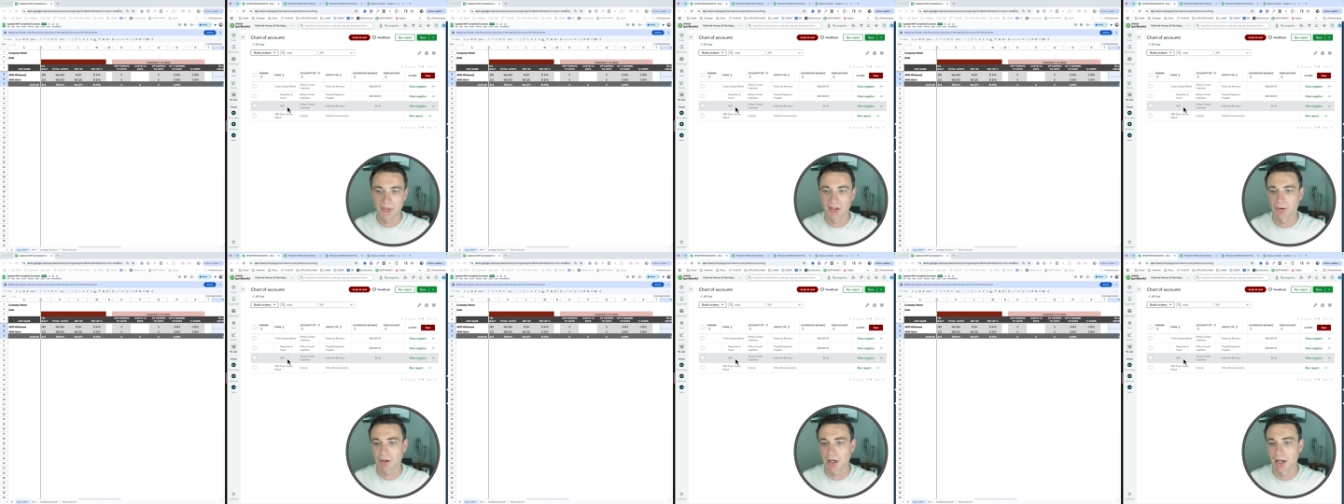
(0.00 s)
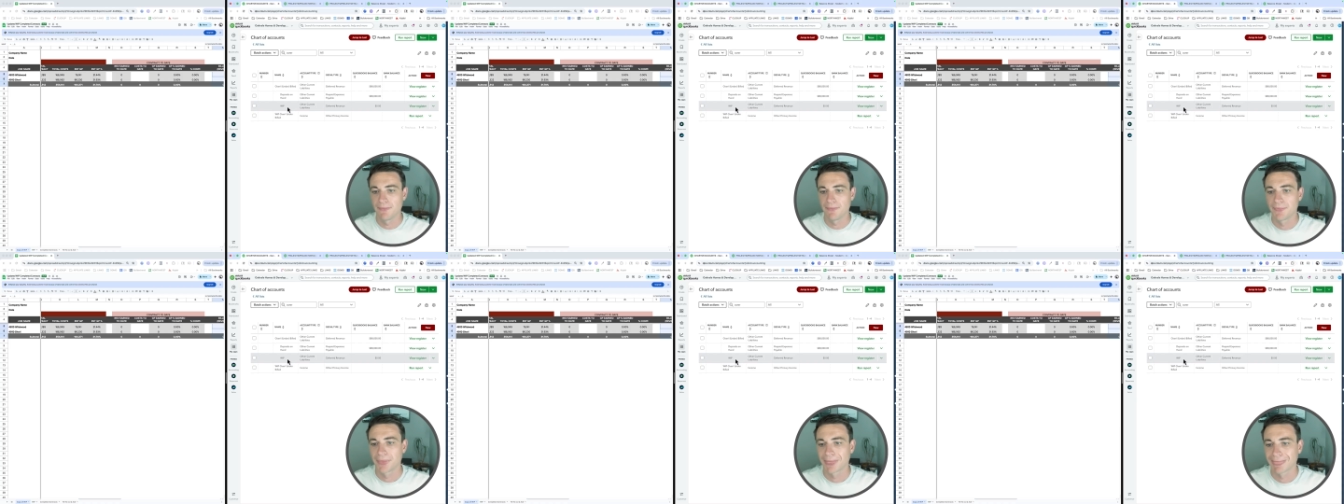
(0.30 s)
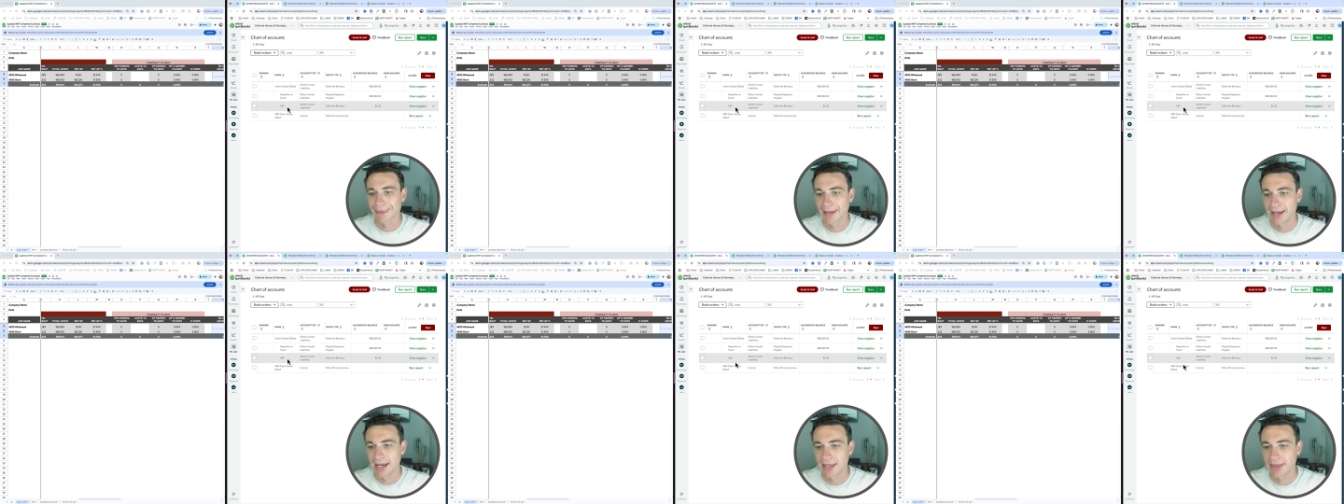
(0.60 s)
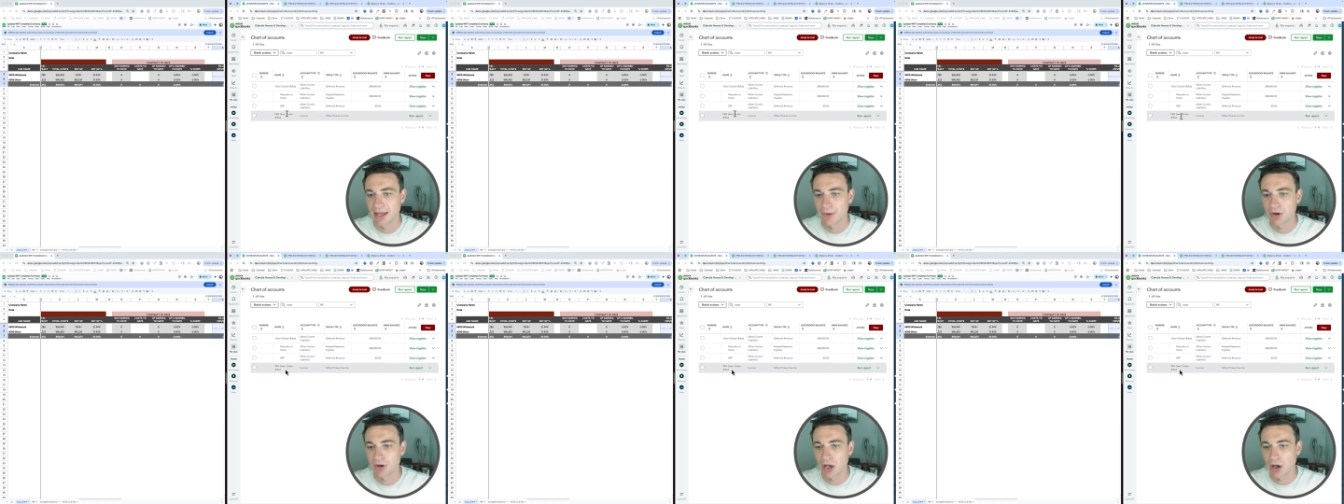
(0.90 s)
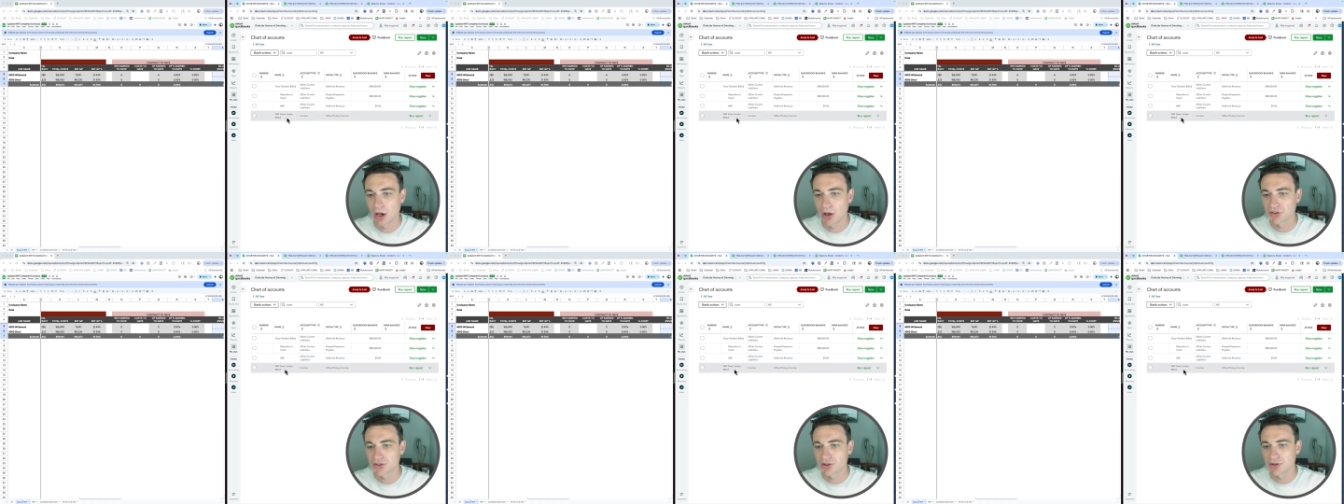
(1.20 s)
Okay? And then we
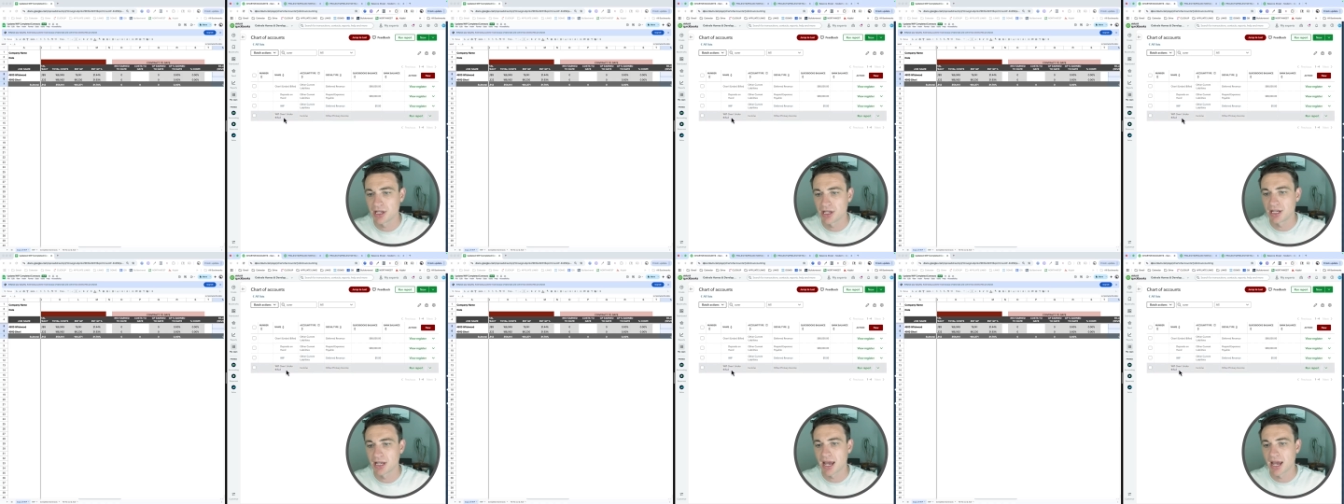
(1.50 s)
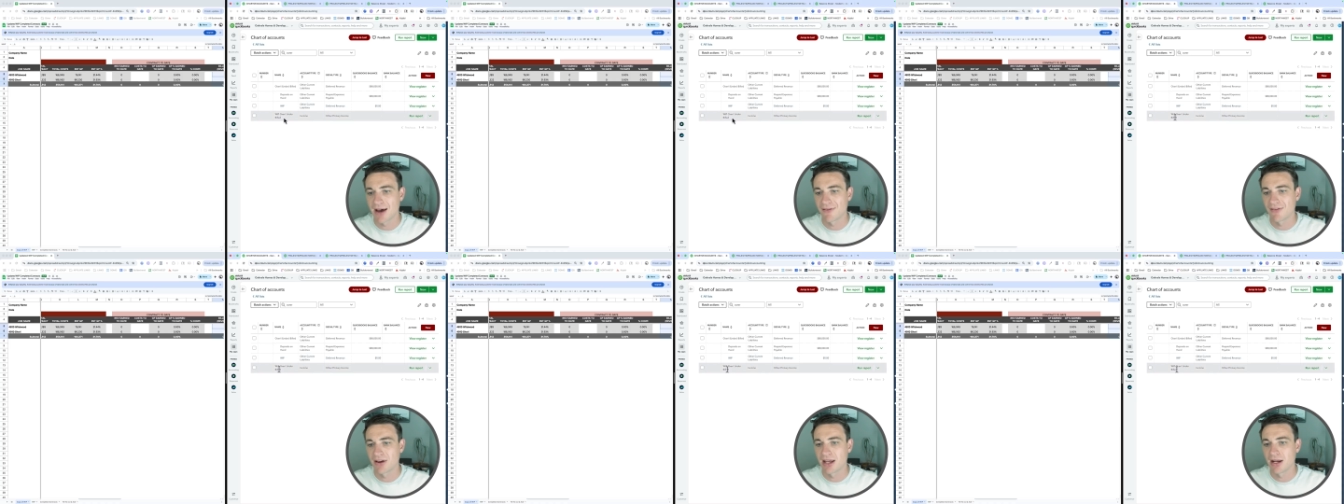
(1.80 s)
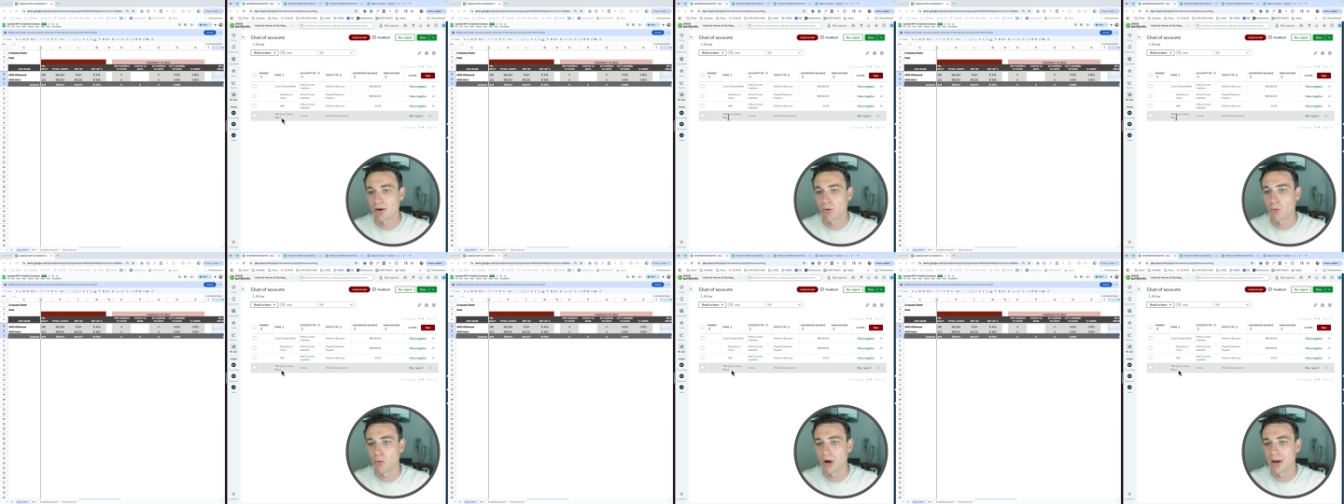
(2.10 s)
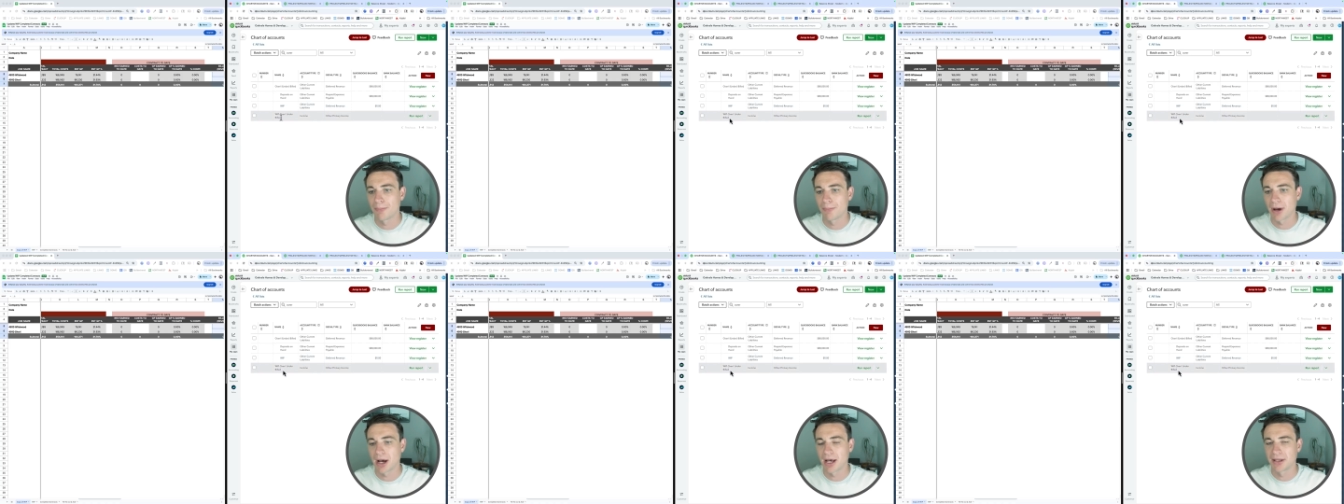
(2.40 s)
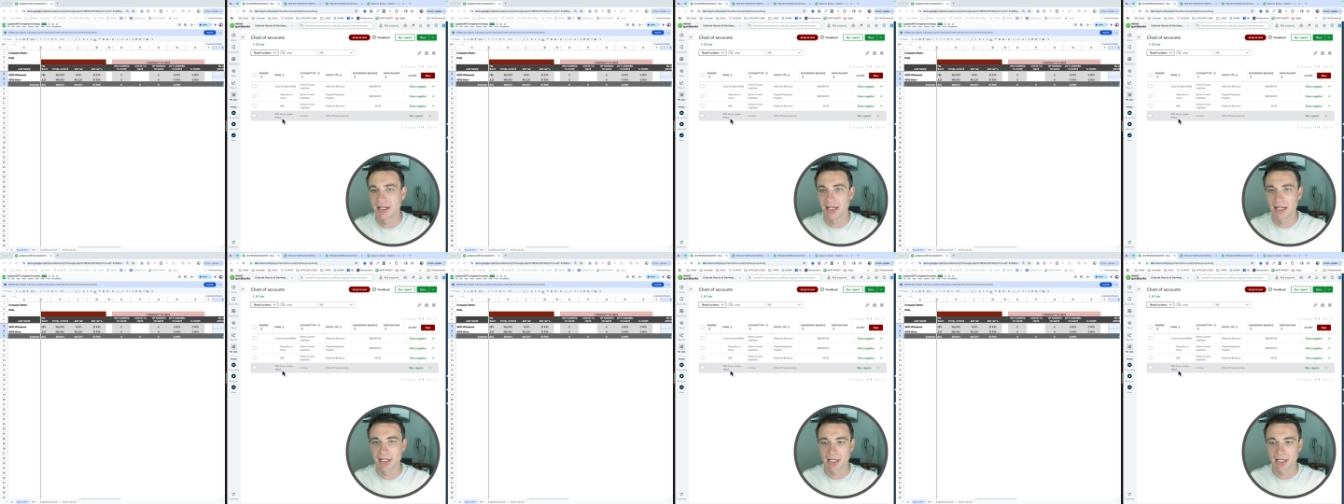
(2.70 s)
also need to have a WIP on
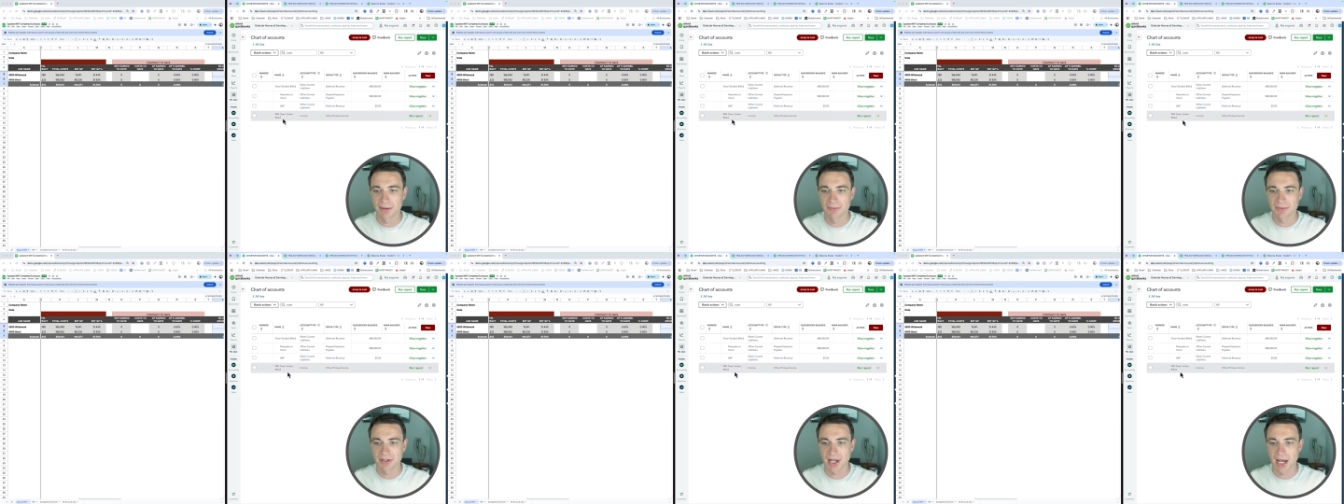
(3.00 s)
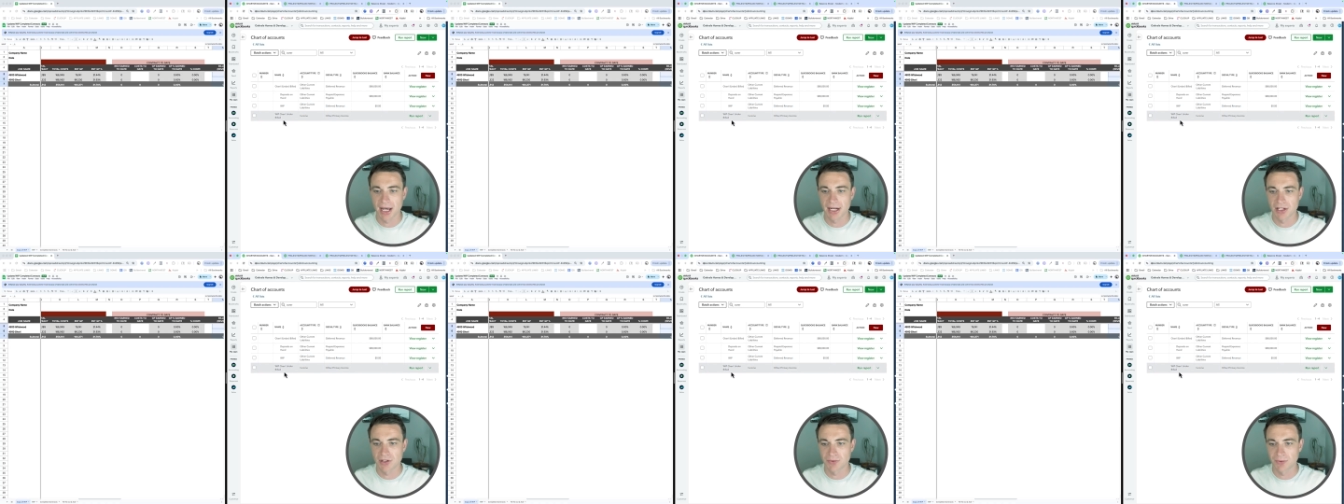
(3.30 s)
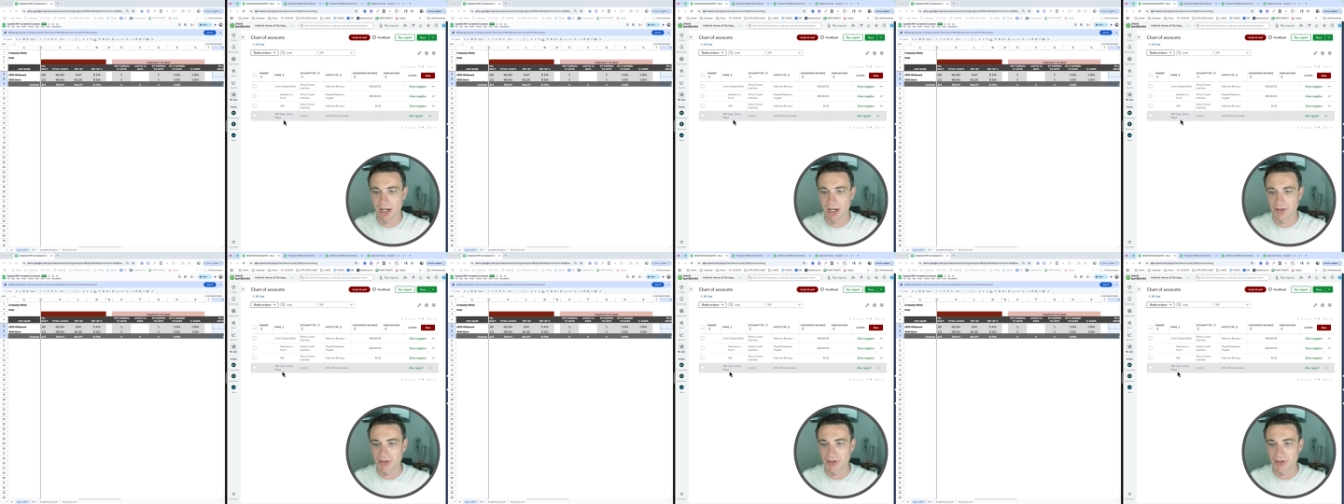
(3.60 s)
the income side as well.